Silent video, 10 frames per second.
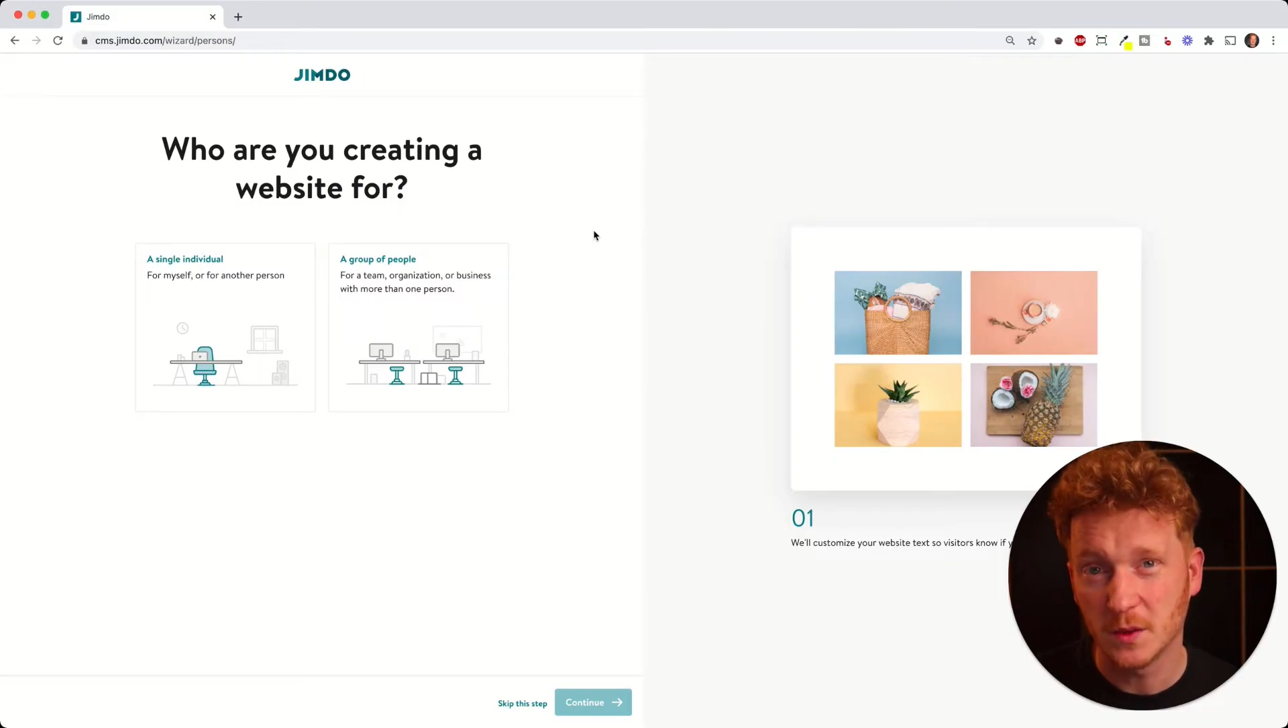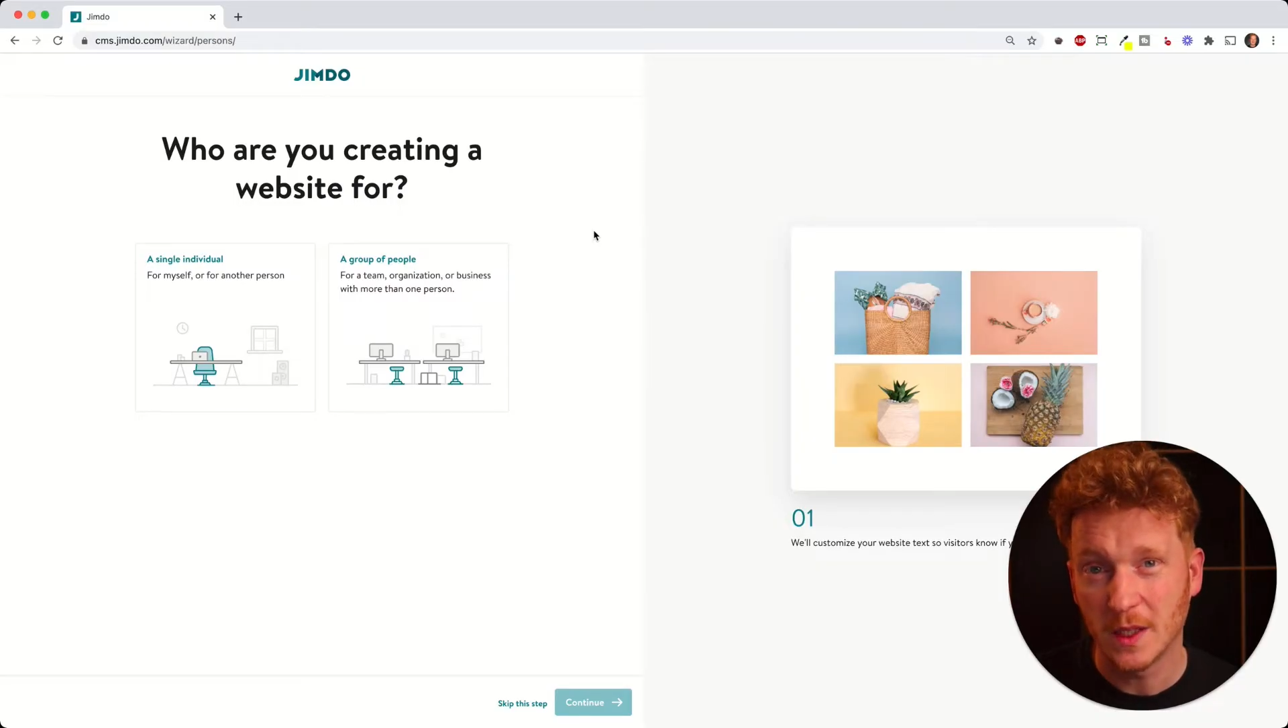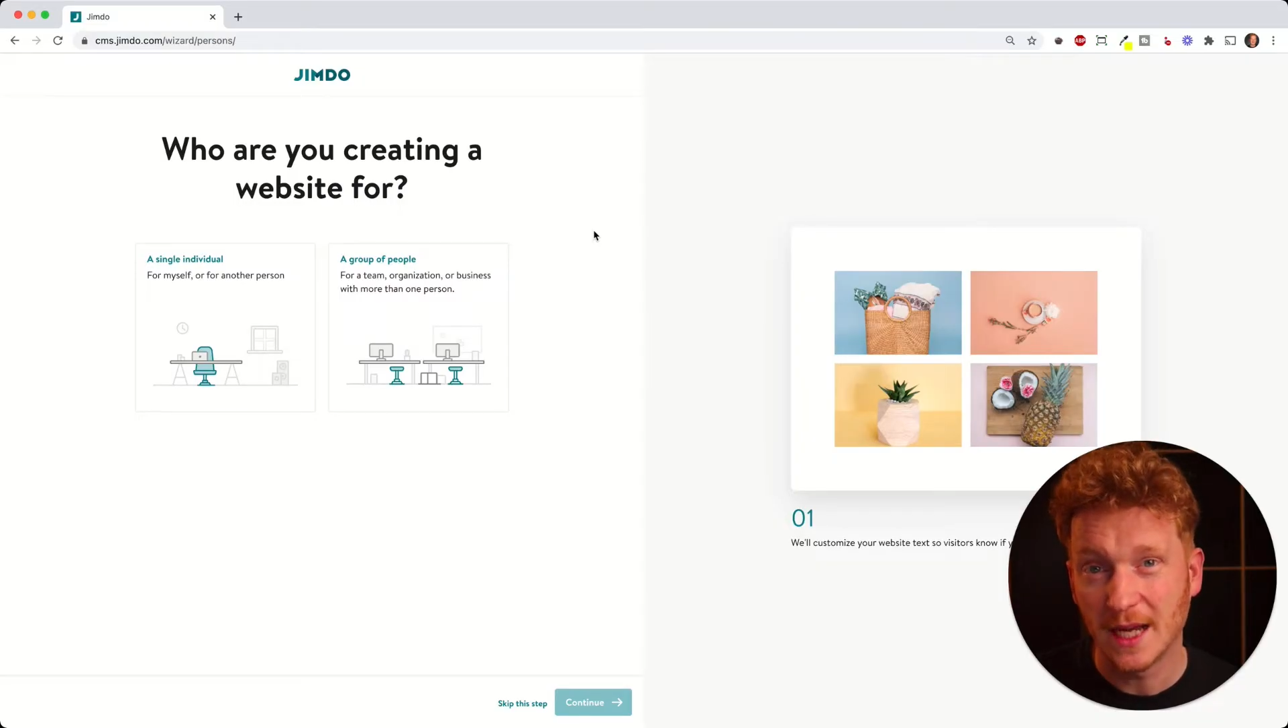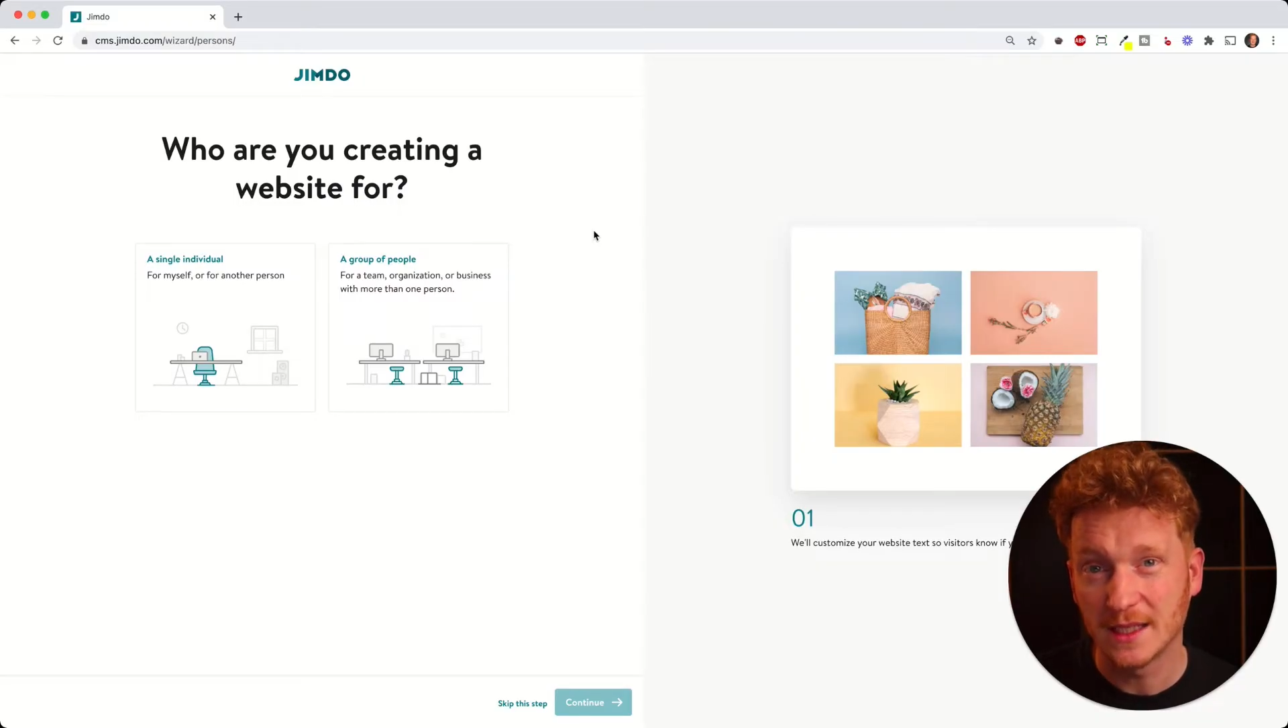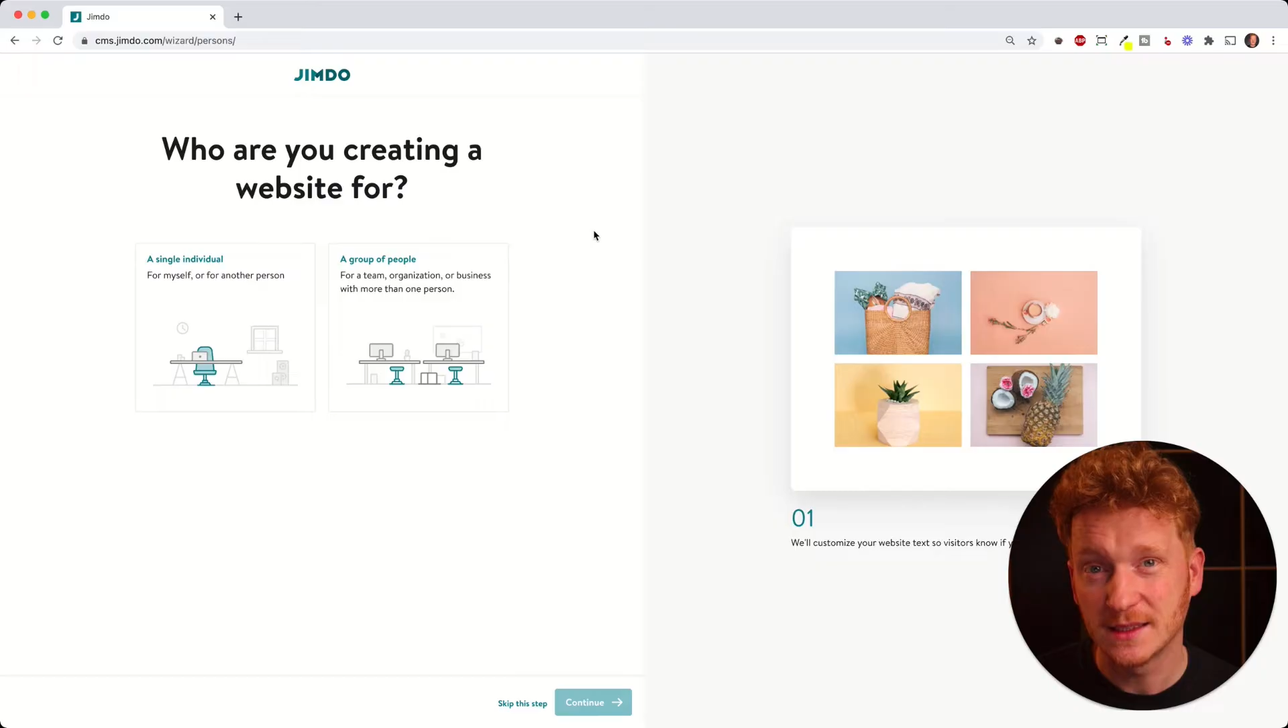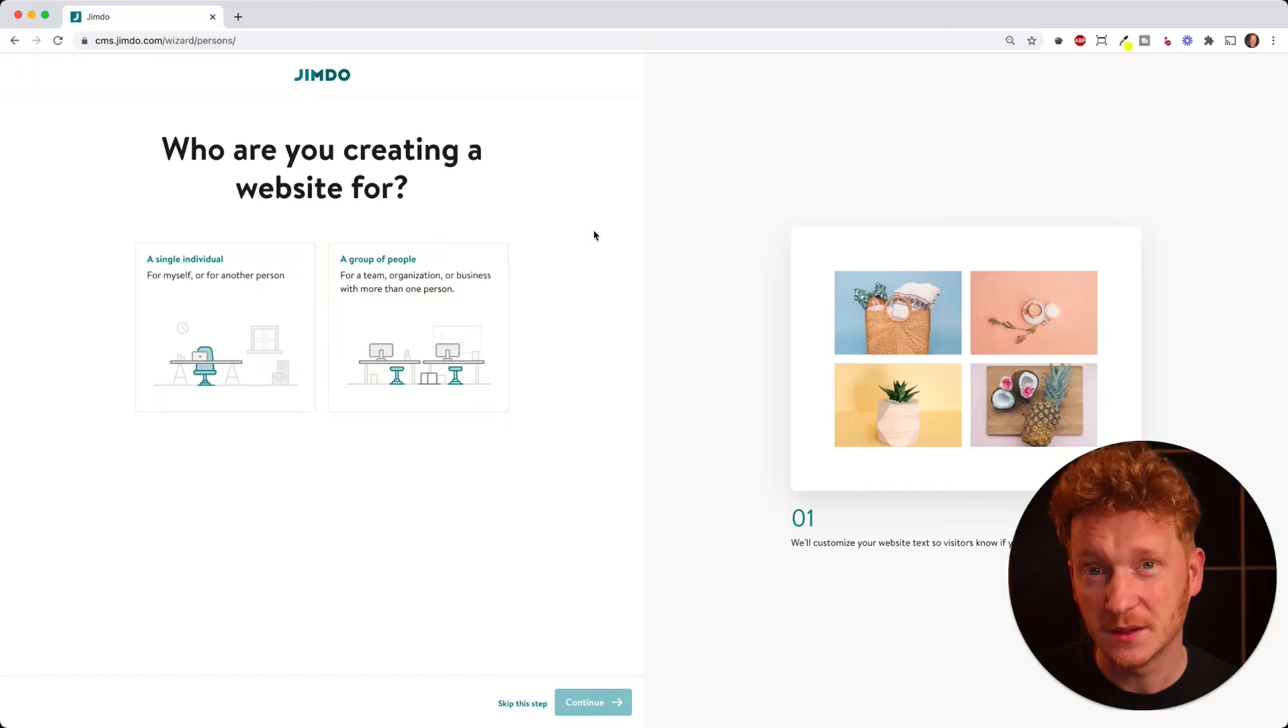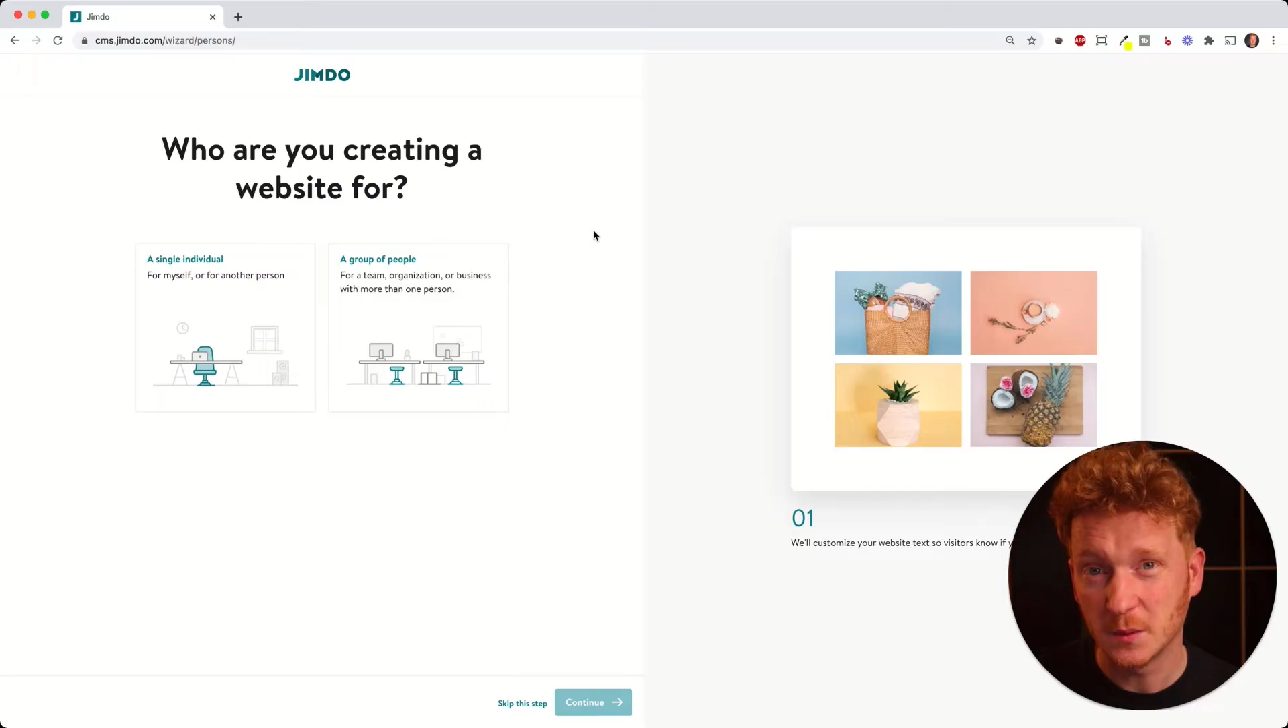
you answer,